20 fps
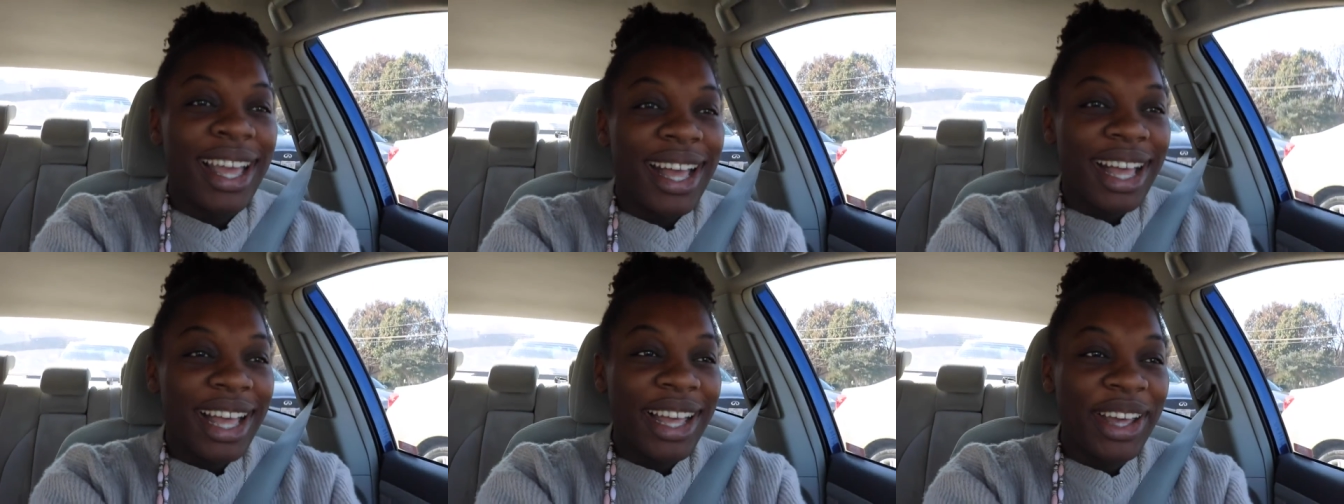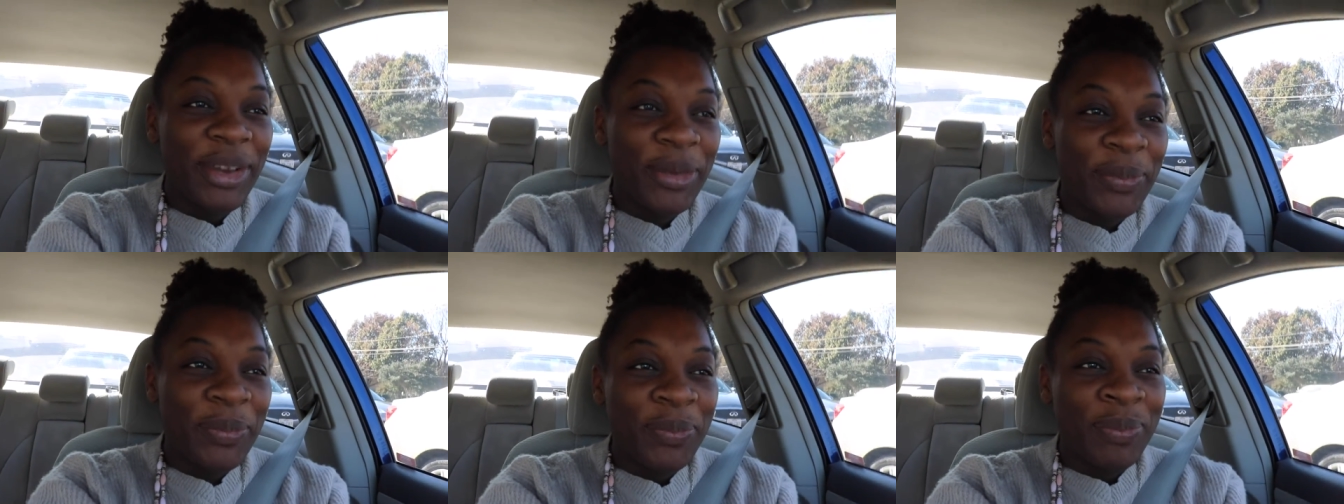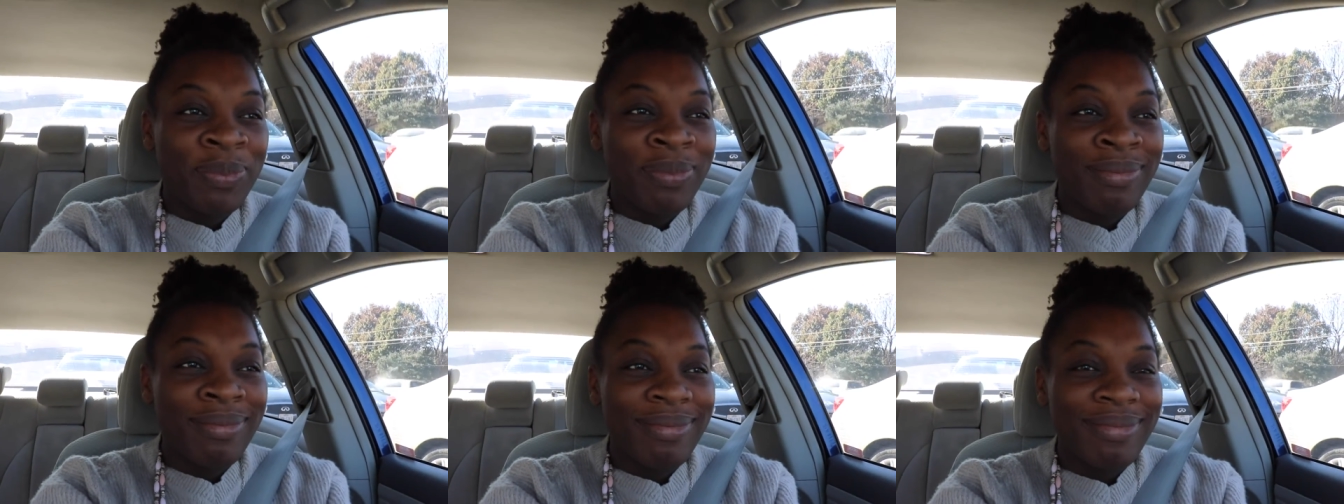Um,
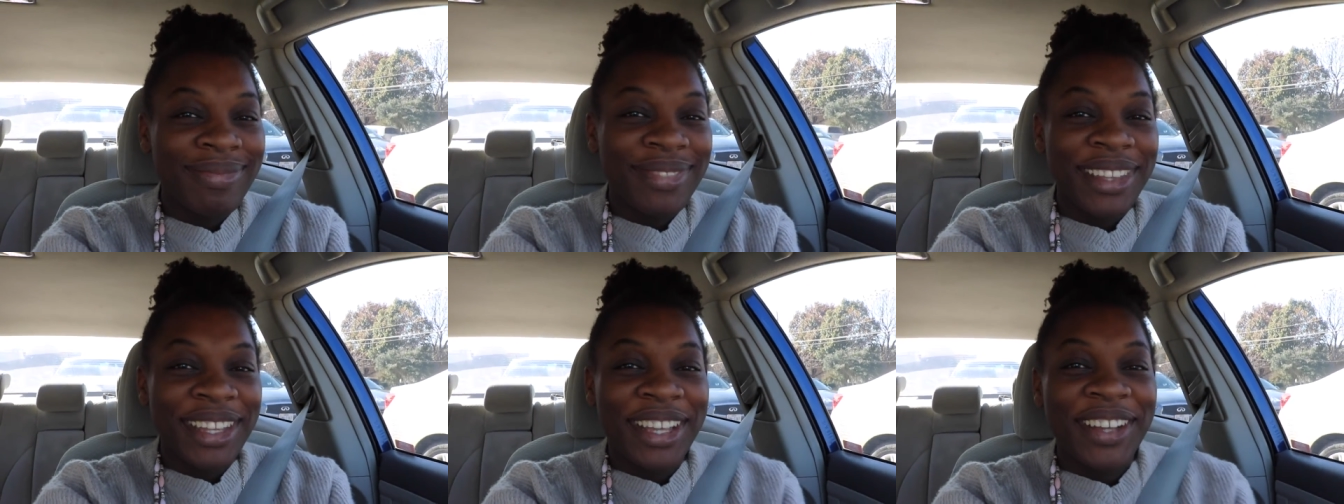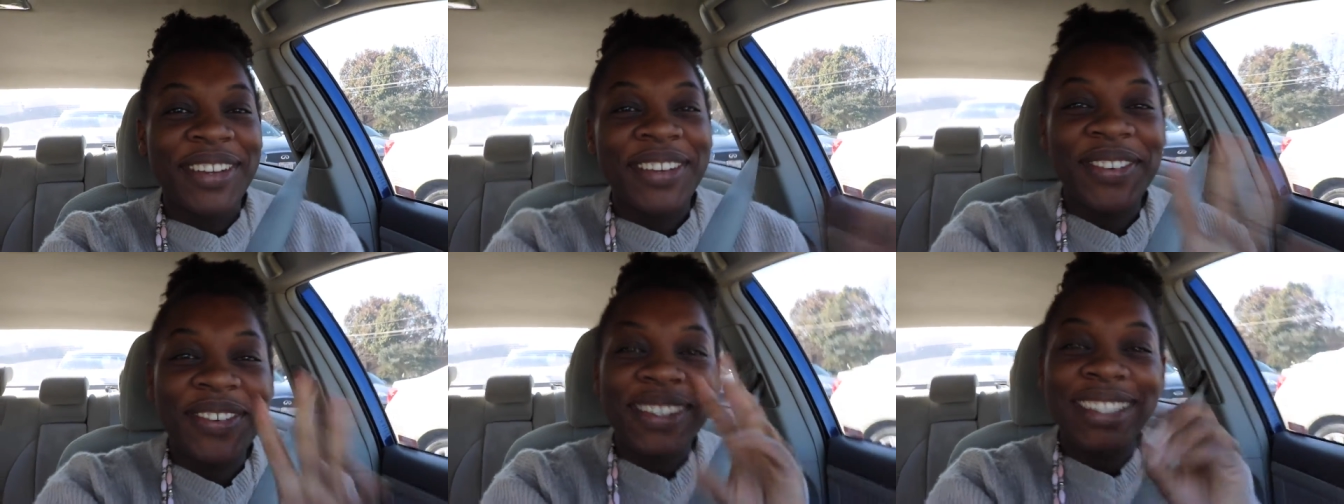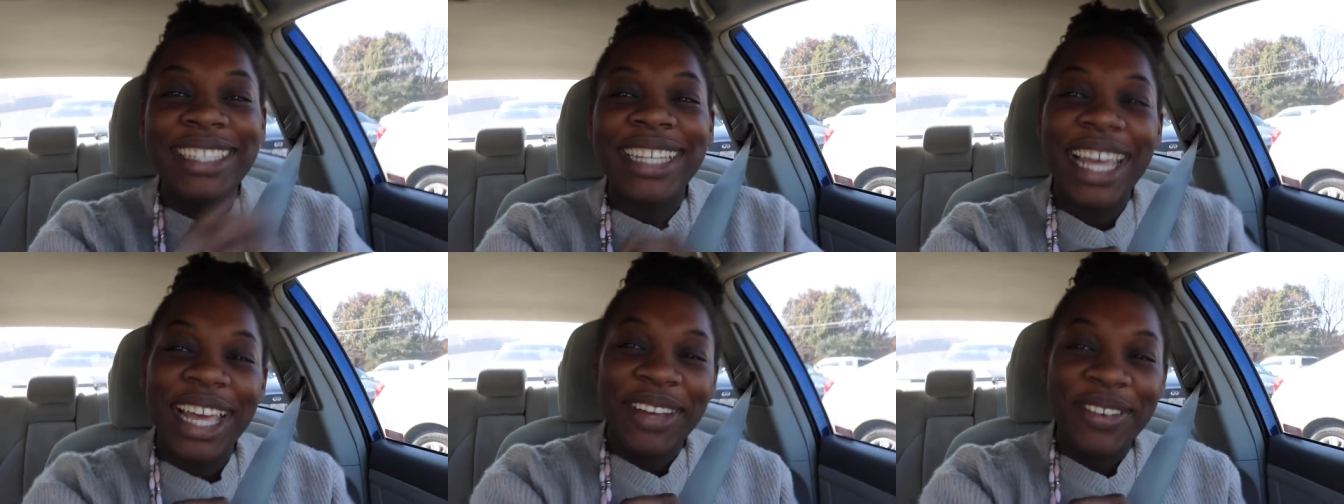
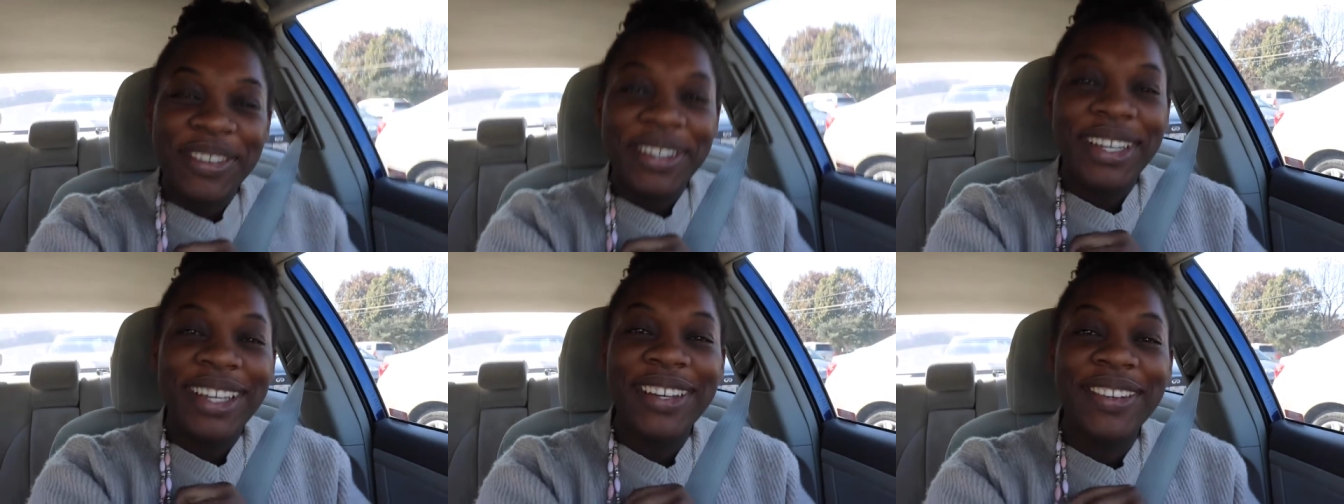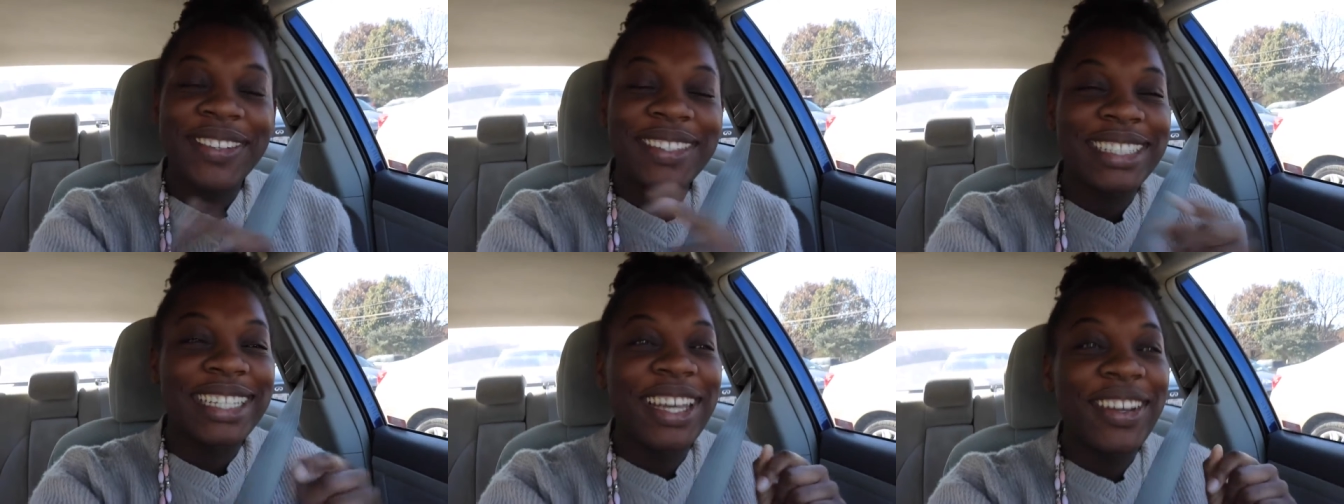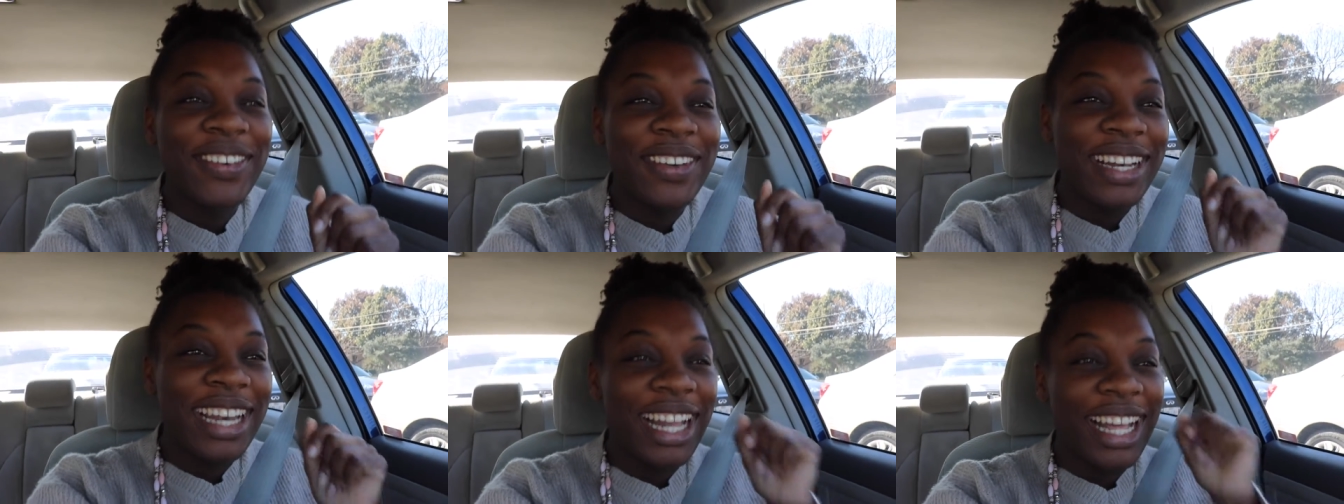what's up? What's
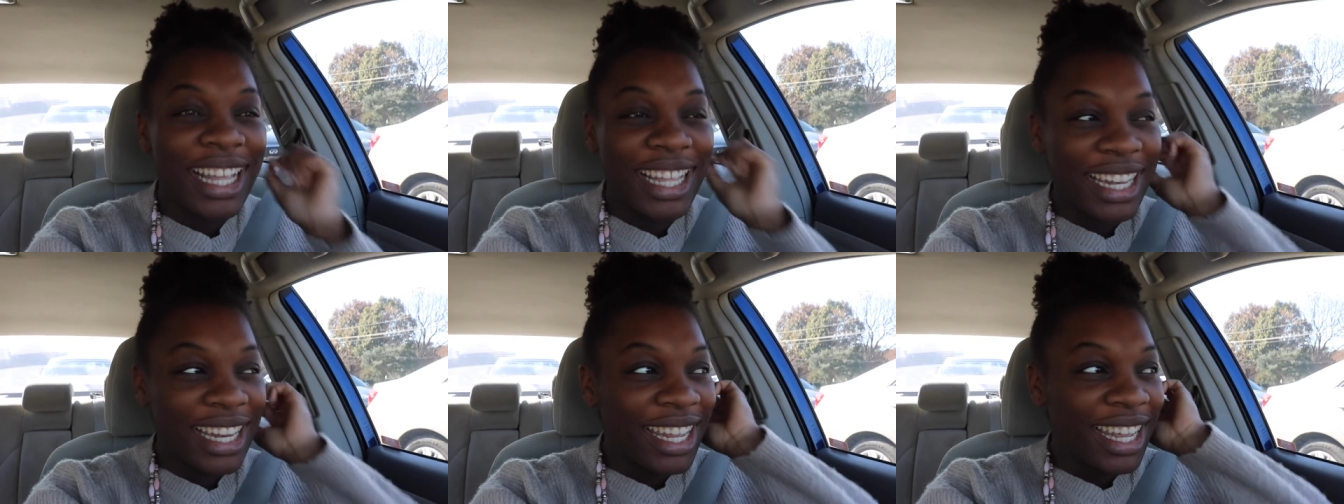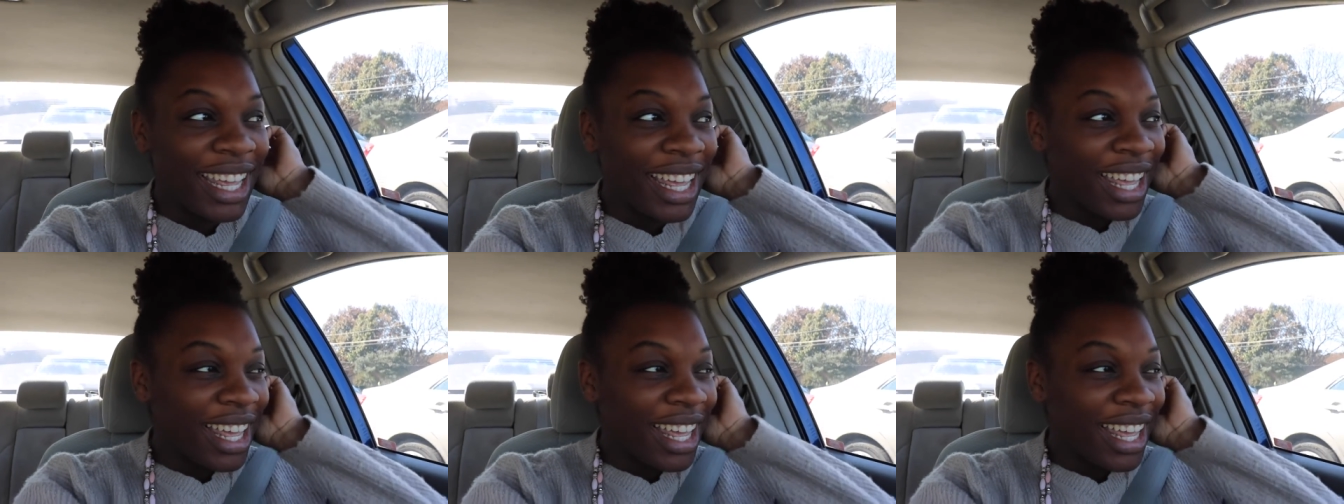going on?